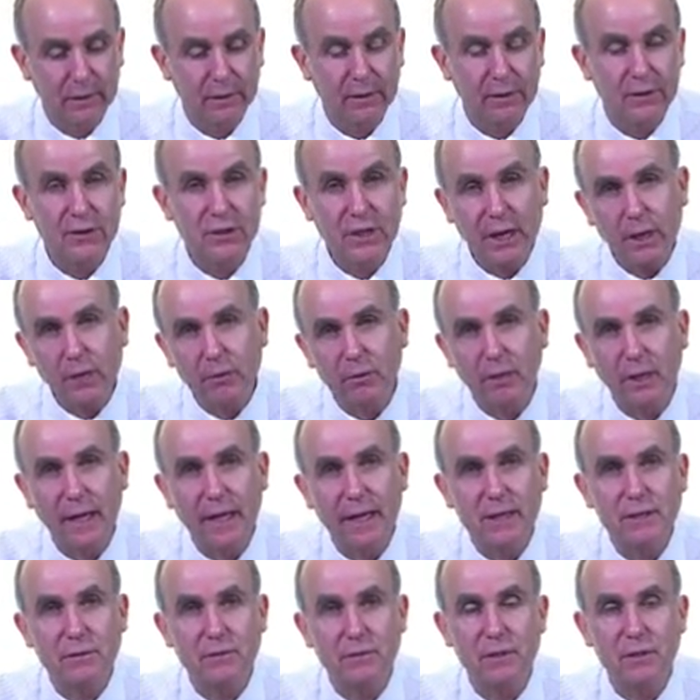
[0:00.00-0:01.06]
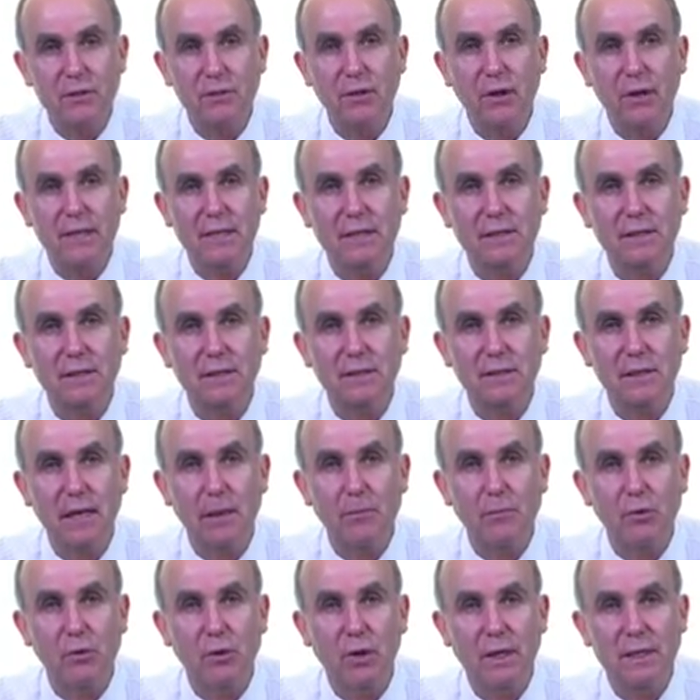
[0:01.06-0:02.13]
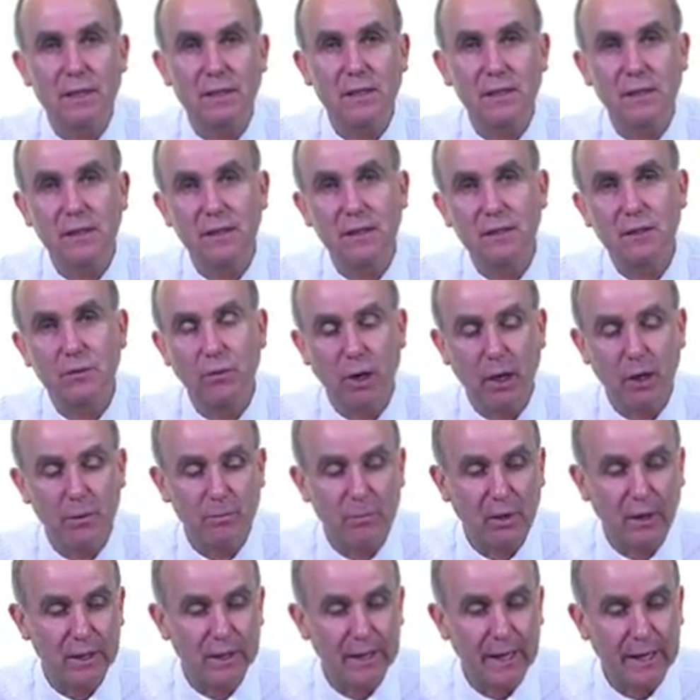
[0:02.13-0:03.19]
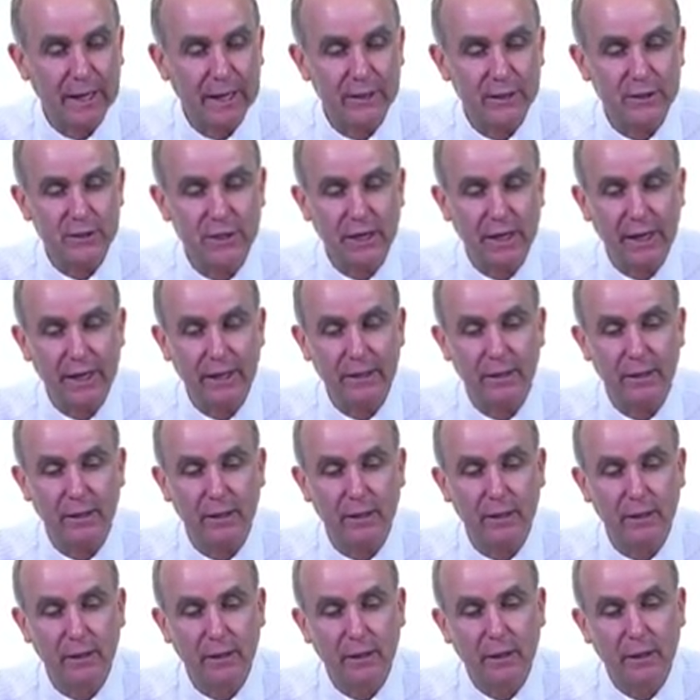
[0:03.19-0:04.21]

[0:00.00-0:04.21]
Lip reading: The general answer is nicely summarised in this quote by Nayant Chanda,